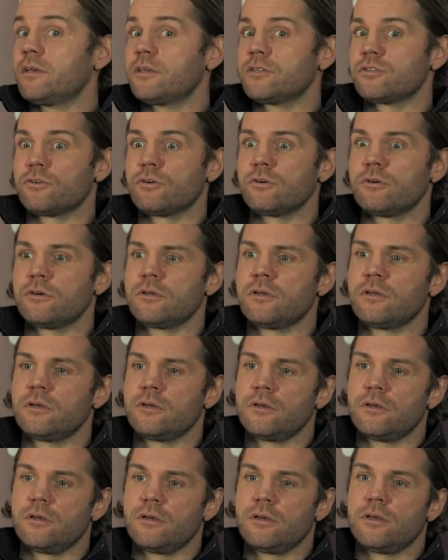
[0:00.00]
So,
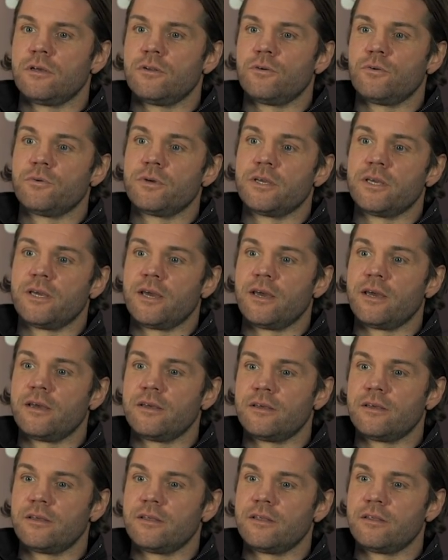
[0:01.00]
you know,
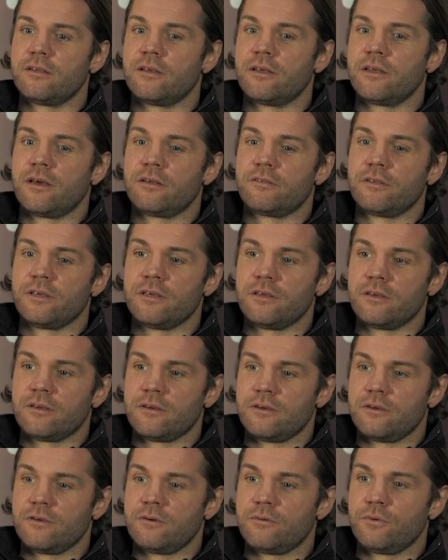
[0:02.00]
I think
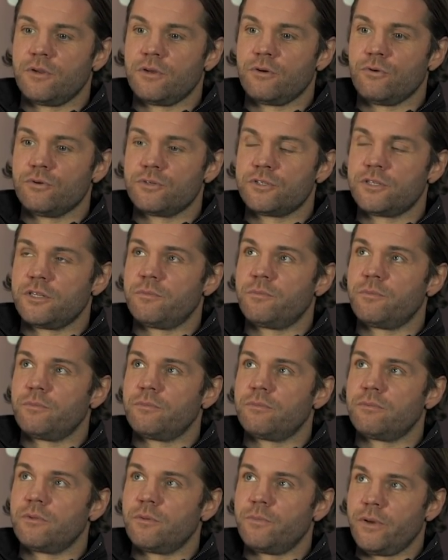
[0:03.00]
when it goes to the
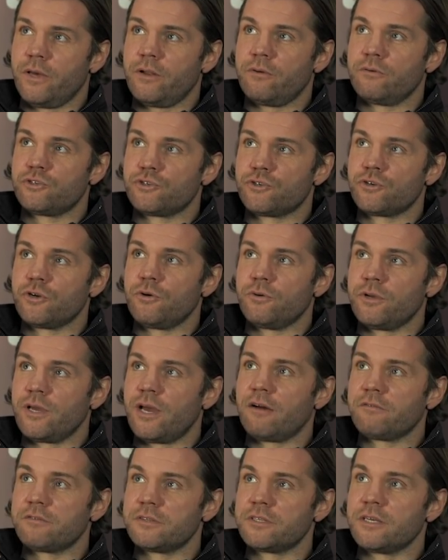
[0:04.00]
penalty shootout, you
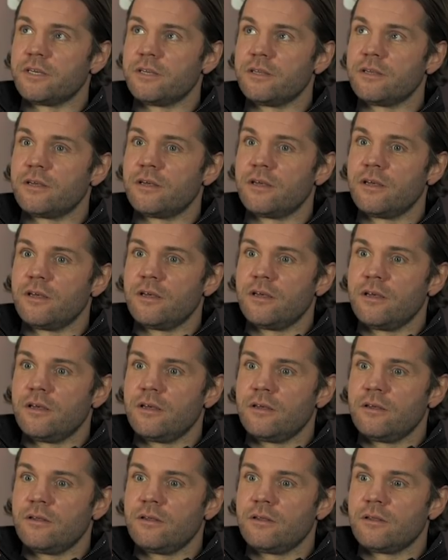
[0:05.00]
have to
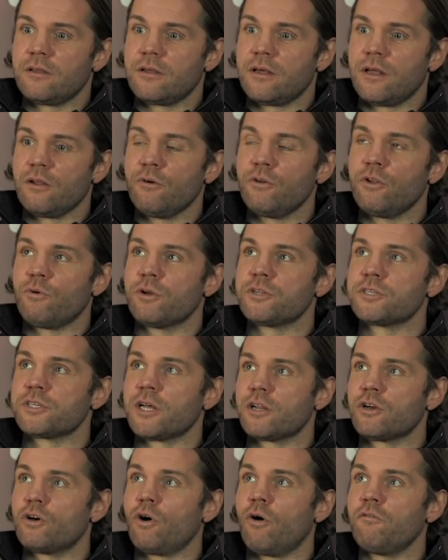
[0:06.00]
allow the ones
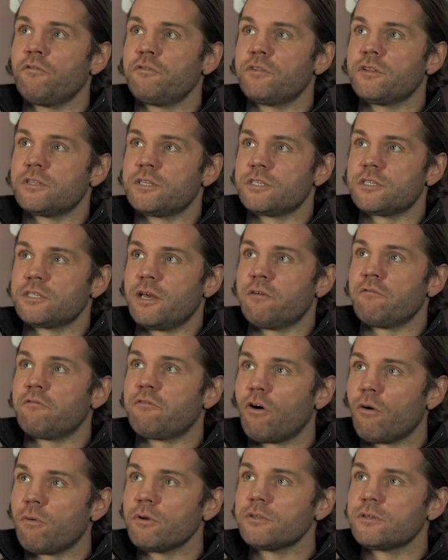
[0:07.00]
that are confident to step
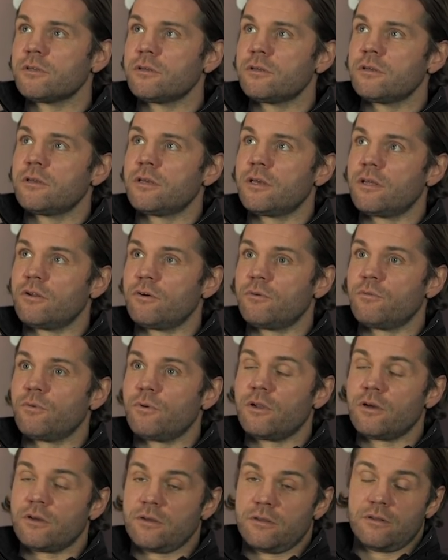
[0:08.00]
forward. You know,
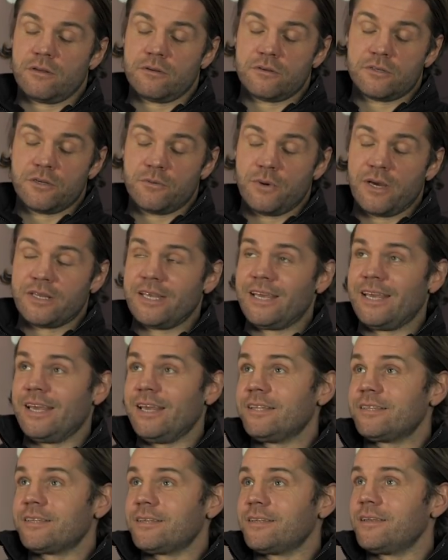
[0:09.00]
and look, let's say we had
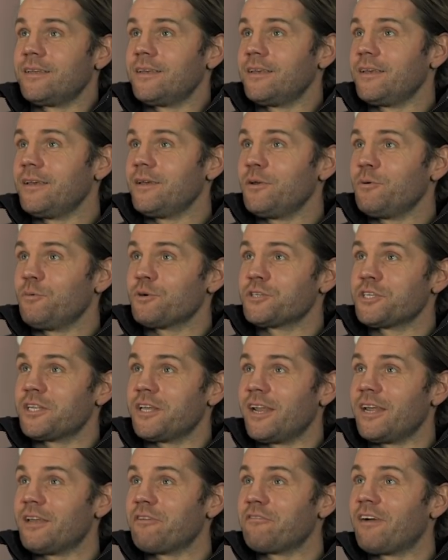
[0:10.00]
8. Was it
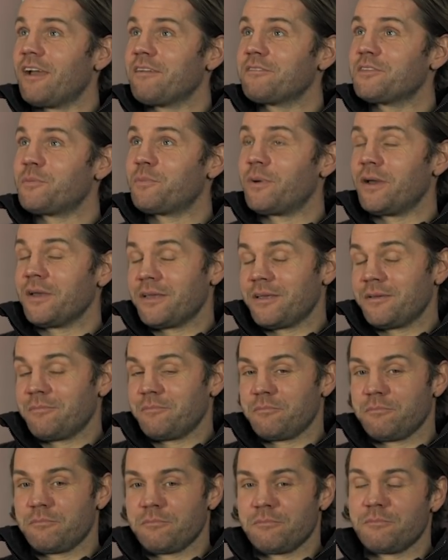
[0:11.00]
the right 5 to pick?
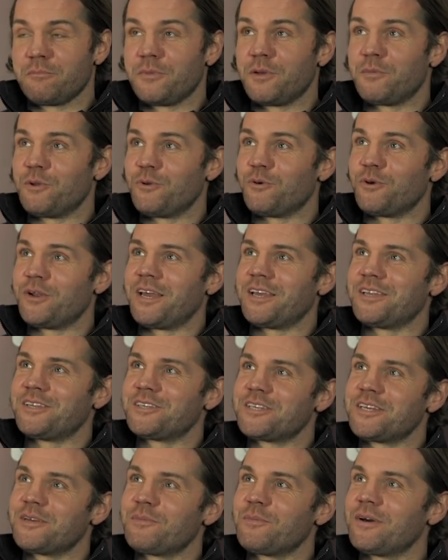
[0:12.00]
Maybe not in
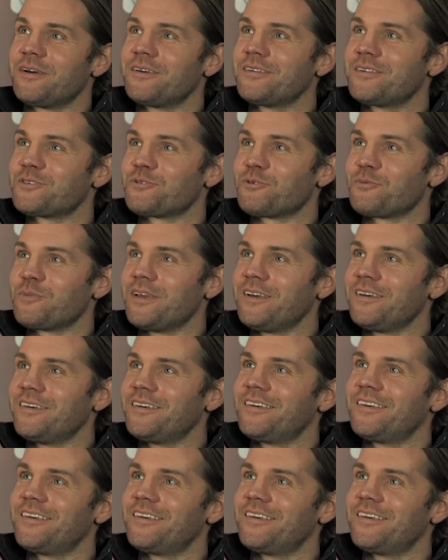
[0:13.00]
hindsight, but so be it.